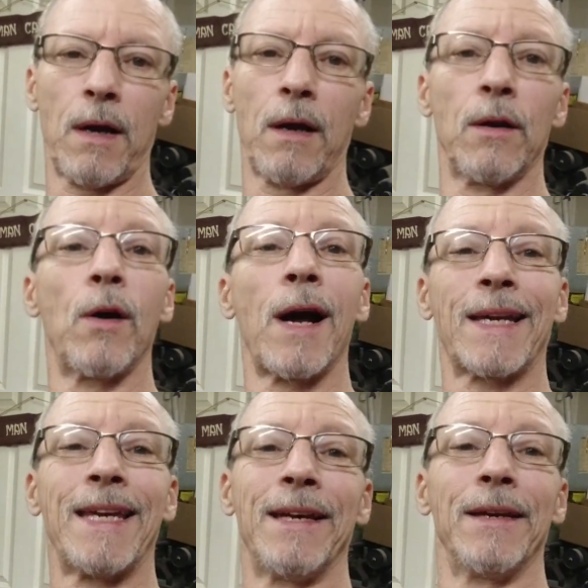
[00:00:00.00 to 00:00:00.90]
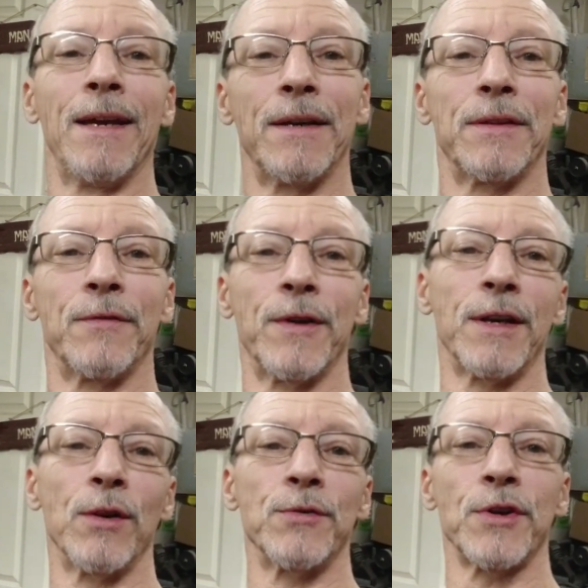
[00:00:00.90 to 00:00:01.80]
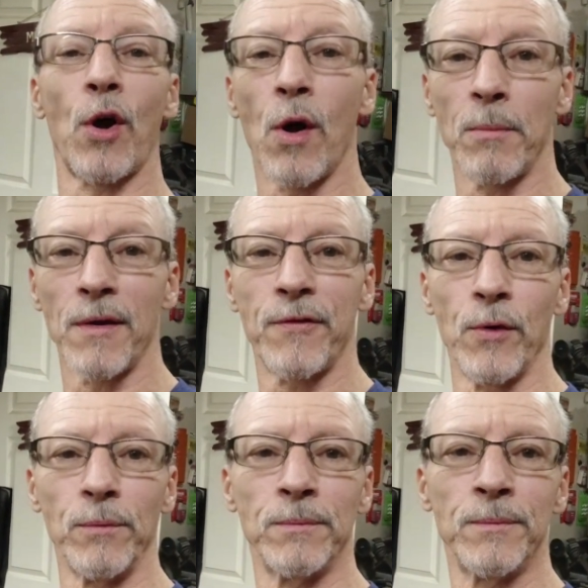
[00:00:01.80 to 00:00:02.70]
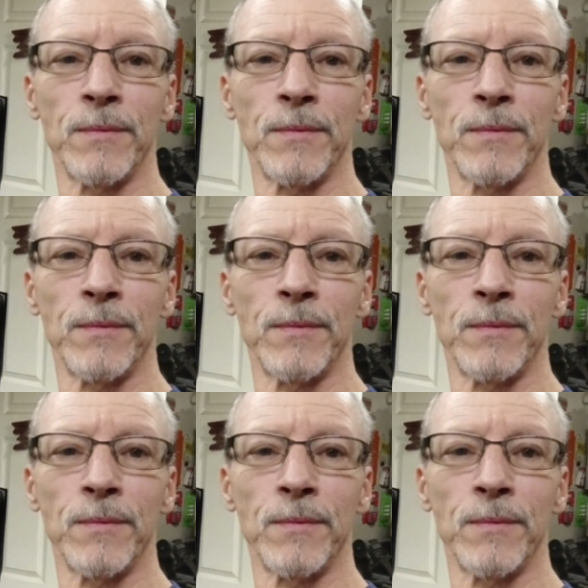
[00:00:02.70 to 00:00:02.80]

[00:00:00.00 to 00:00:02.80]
I don't know, I can't edit the videos on my phone.